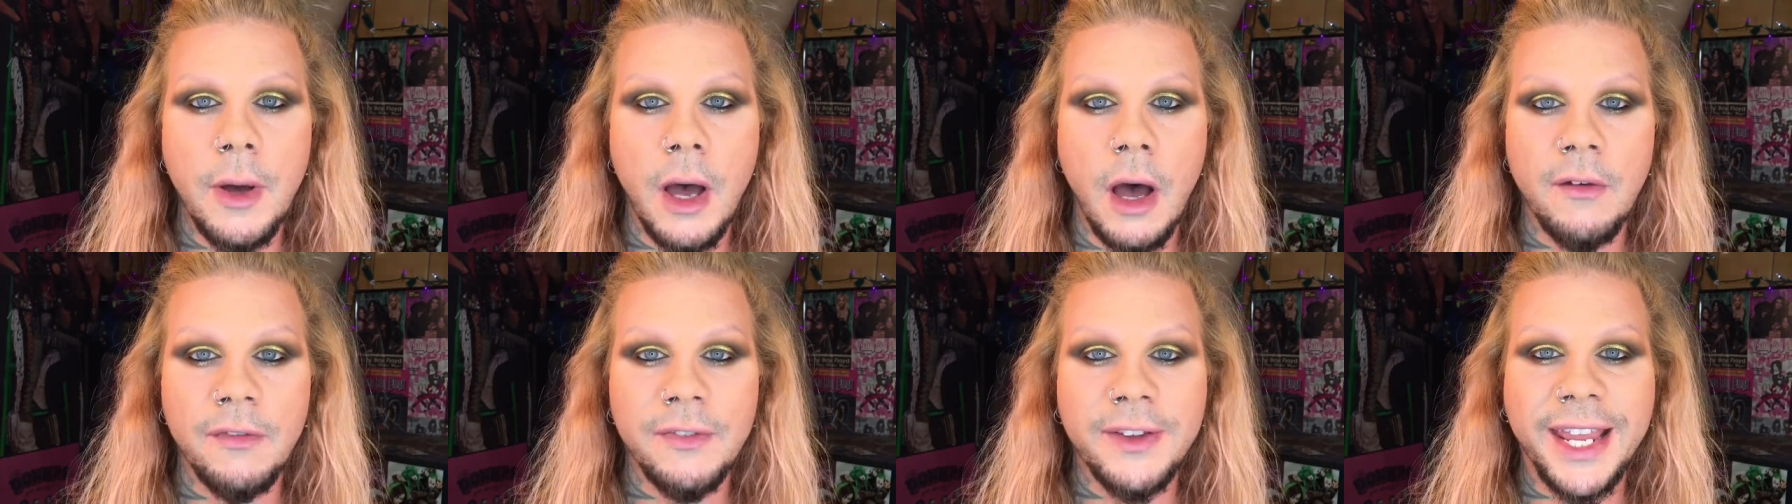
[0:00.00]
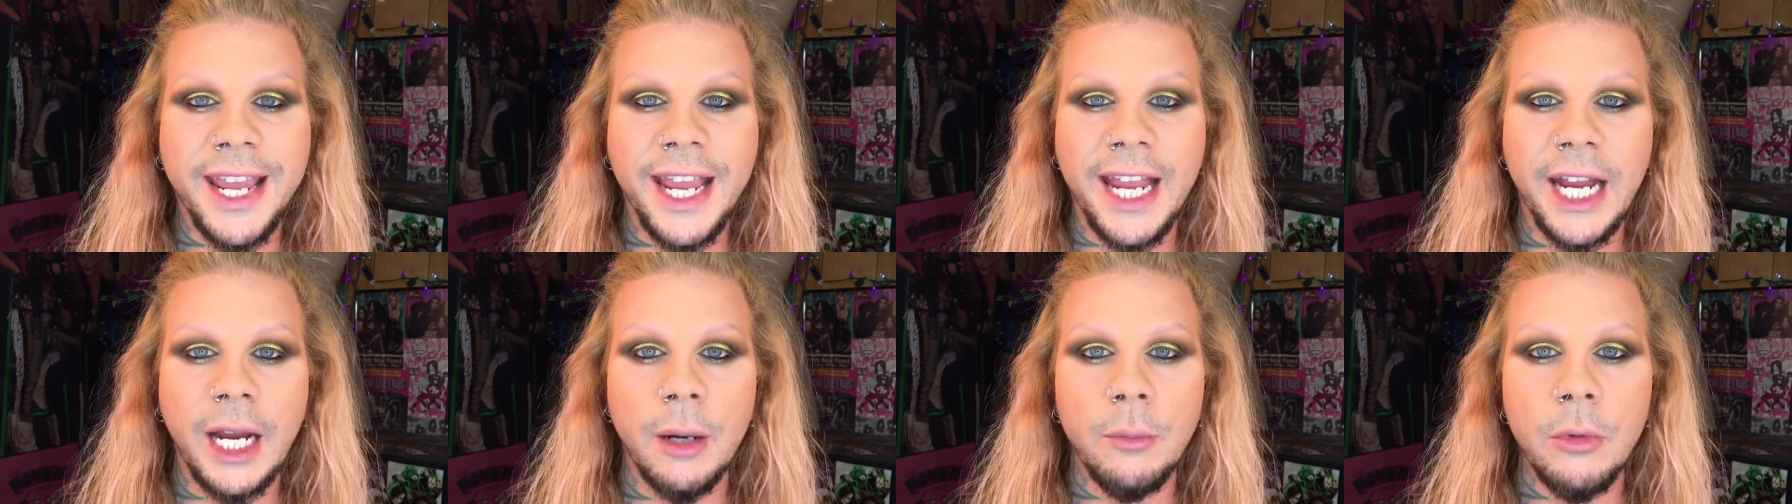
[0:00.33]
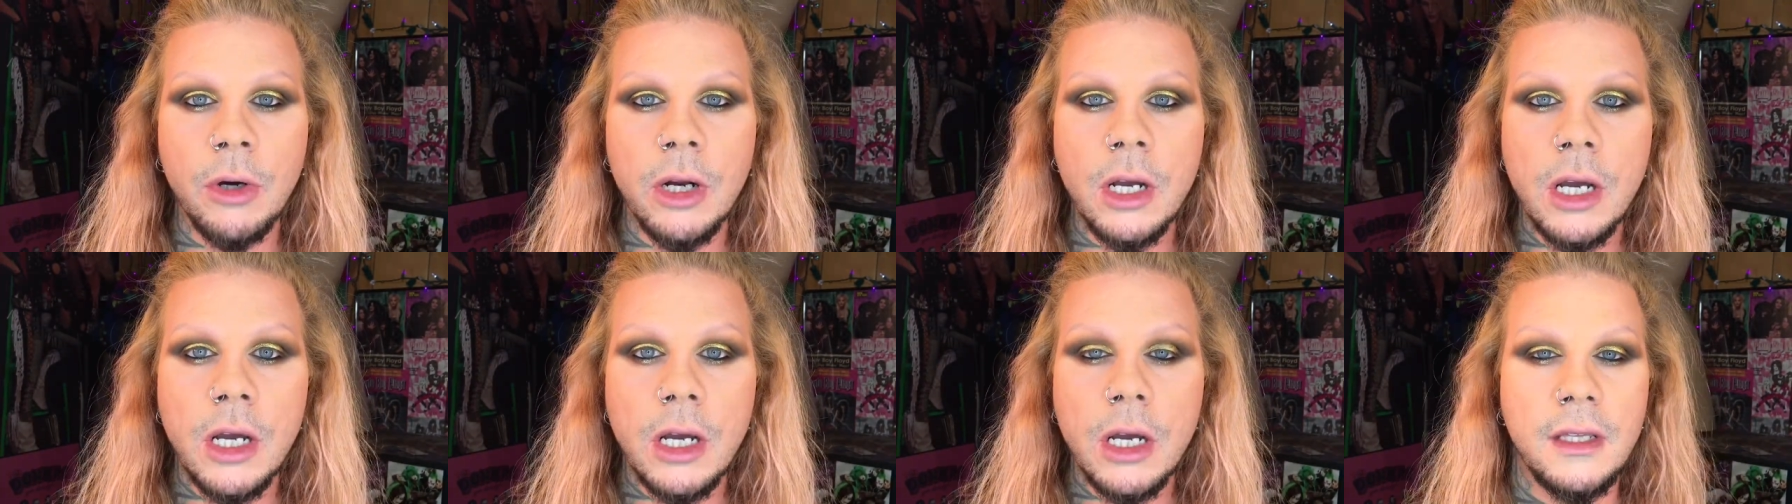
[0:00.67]
off
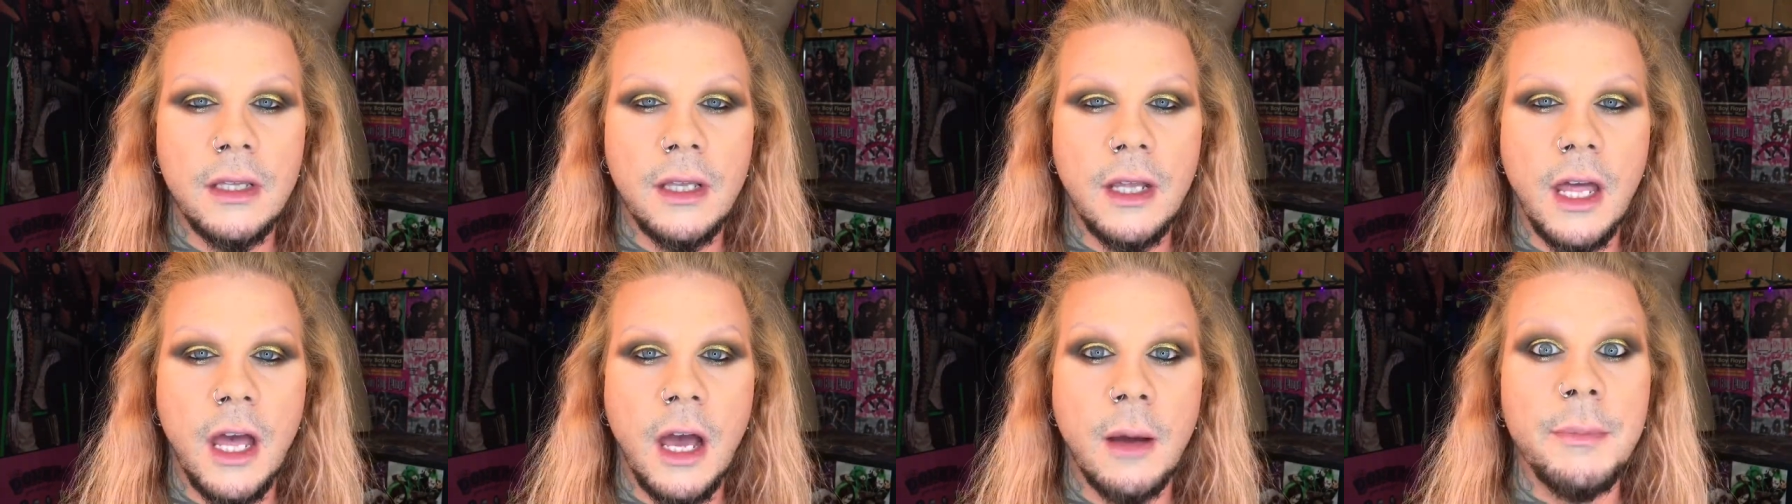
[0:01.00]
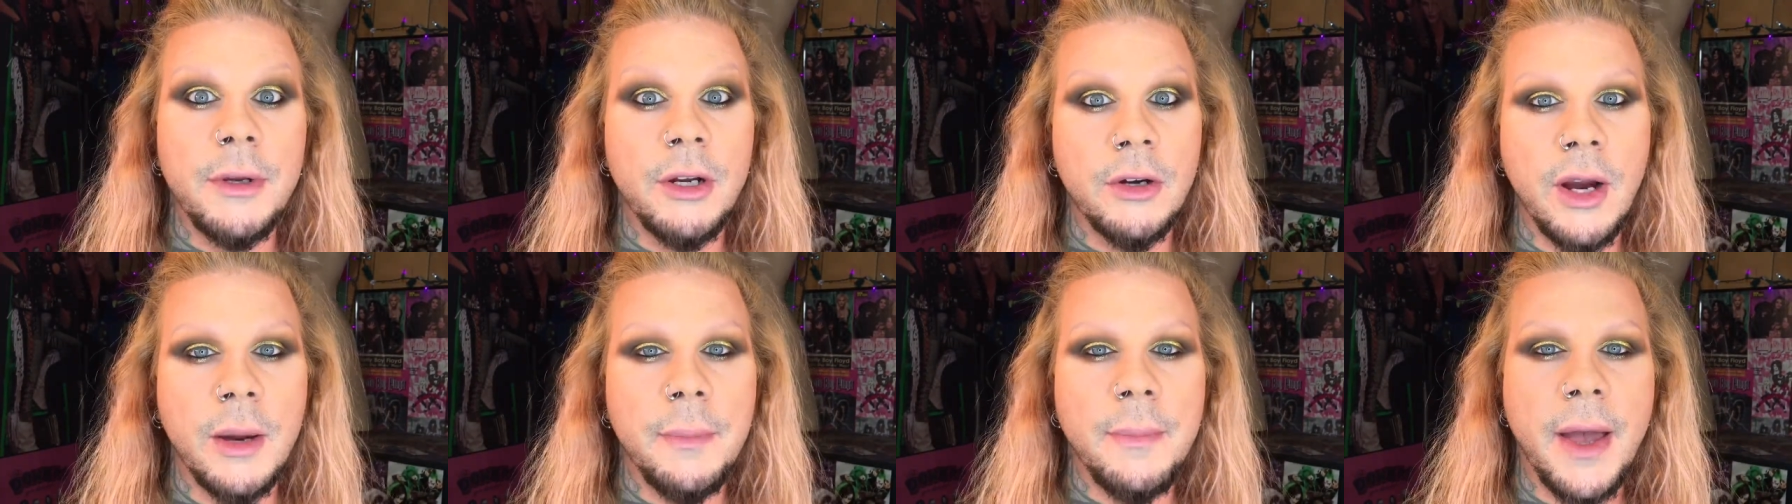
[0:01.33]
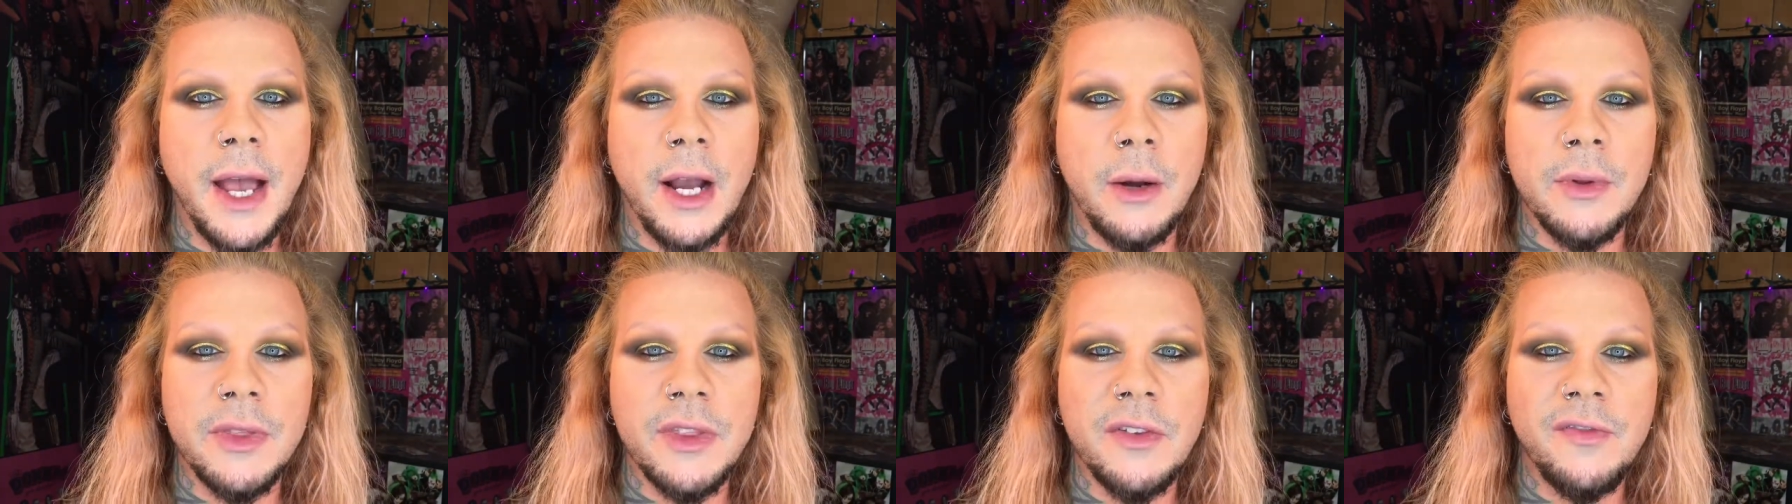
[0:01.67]
camera. I'll be right
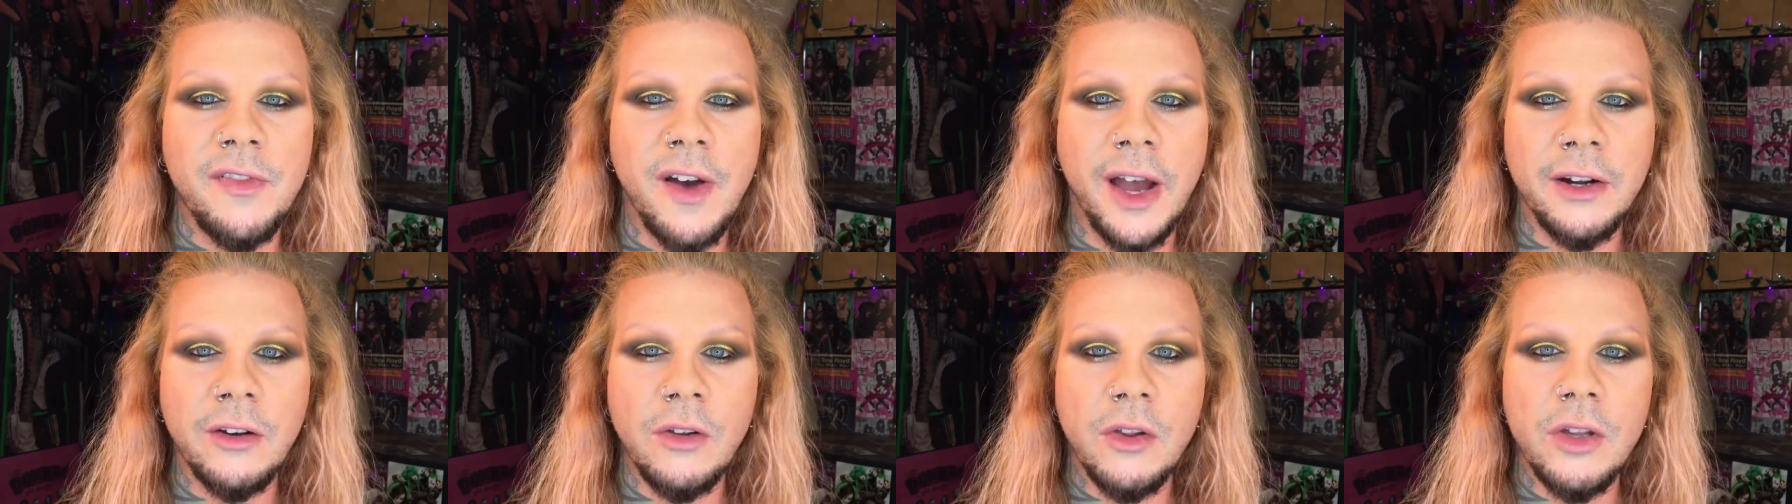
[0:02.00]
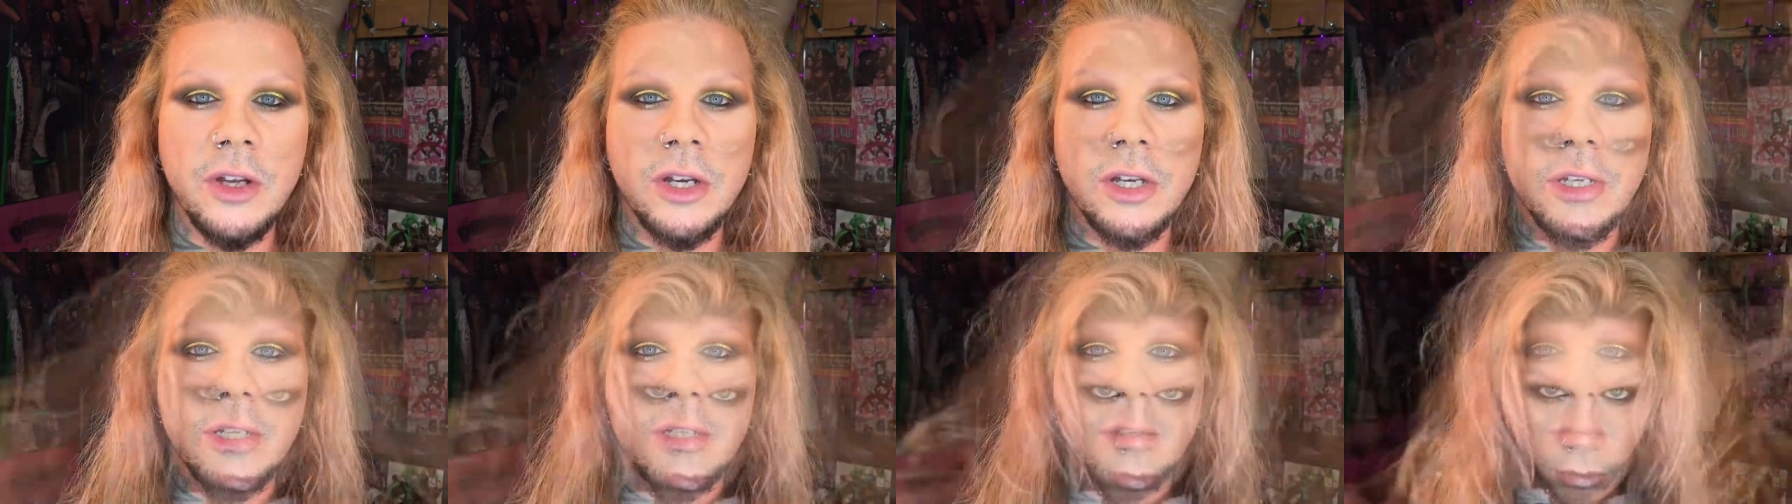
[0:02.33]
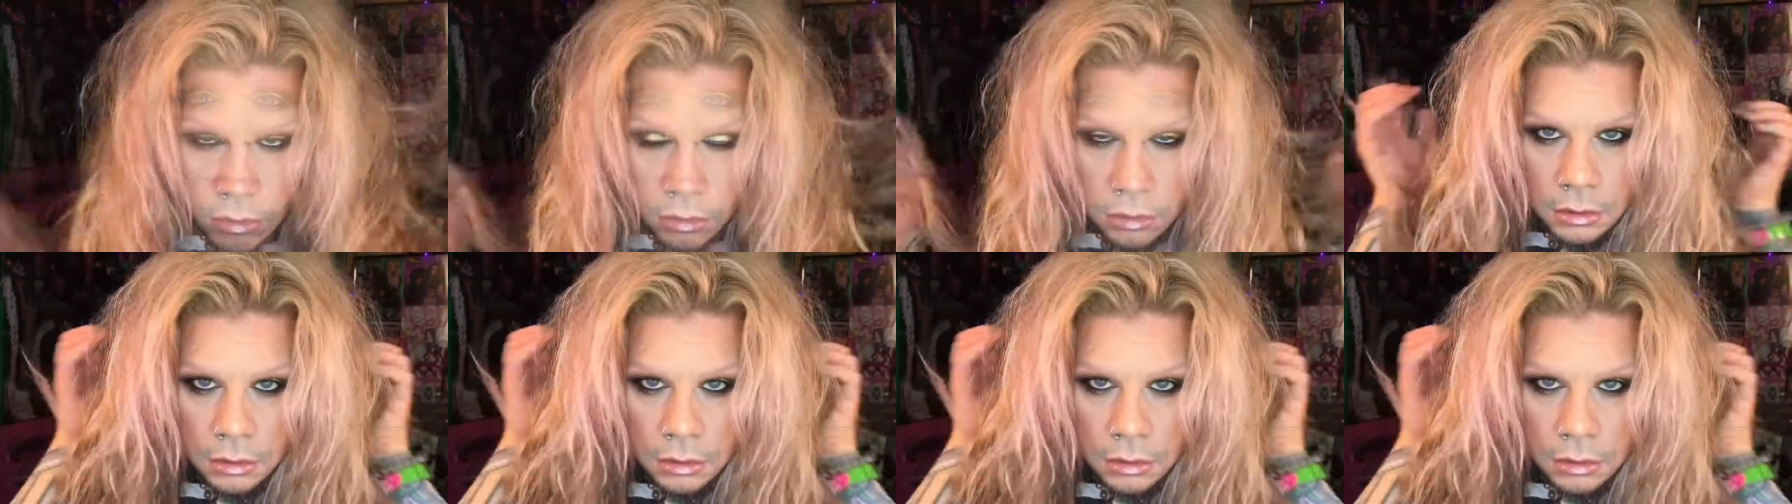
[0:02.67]
back with the final look.